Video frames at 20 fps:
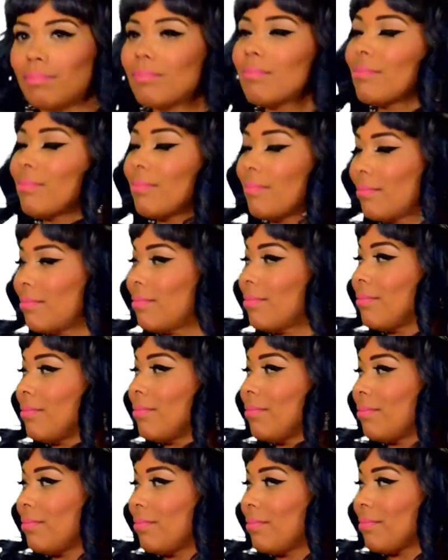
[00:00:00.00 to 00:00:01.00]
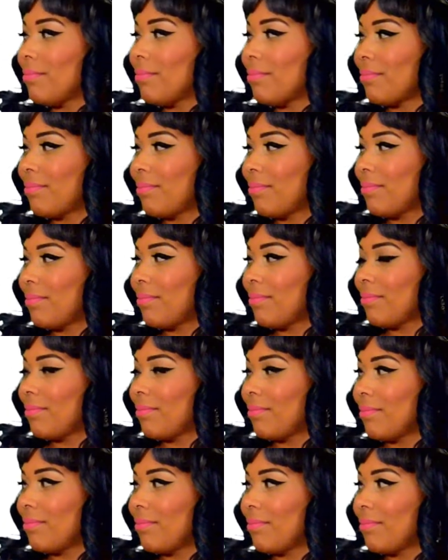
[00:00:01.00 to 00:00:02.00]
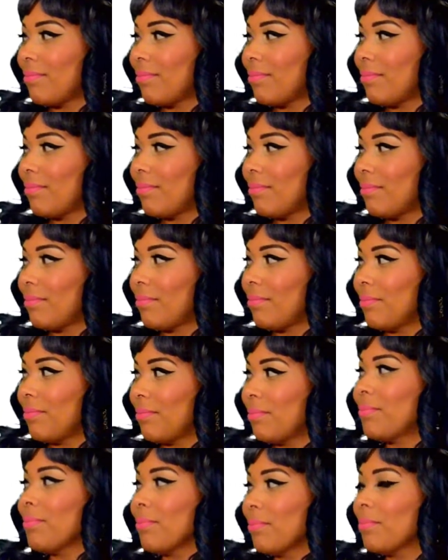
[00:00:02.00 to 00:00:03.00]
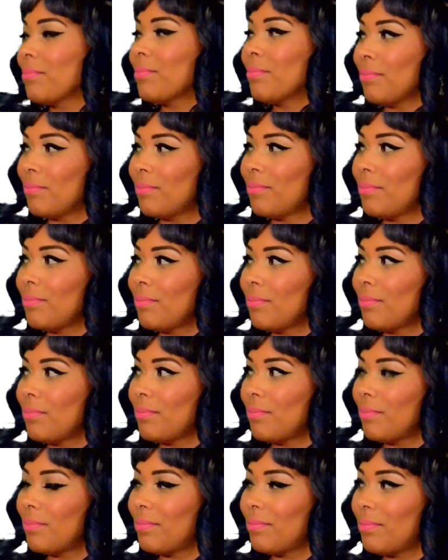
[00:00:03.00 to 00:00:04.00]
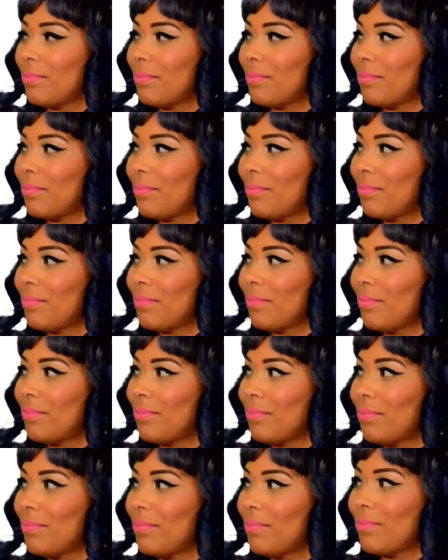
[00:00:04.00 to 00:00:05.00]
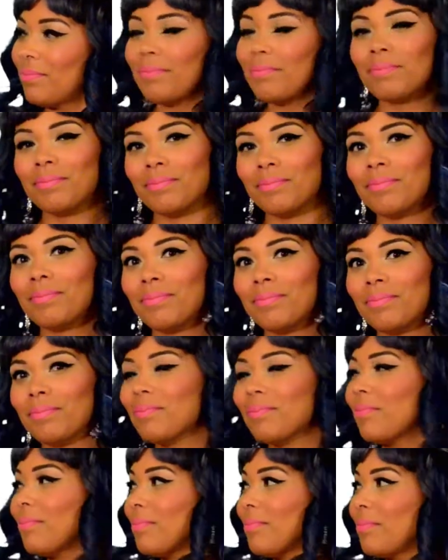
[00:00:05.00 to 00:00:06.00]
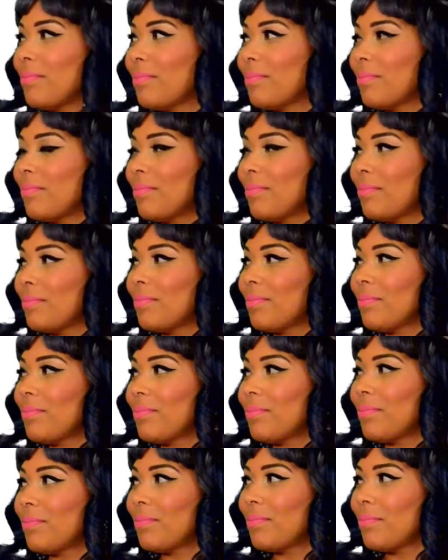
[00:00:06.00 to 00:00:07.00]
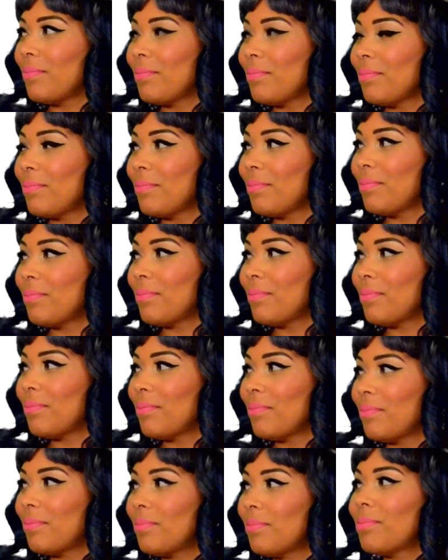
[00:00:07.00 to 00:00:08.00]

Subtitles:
No words are spoken by the person on screen.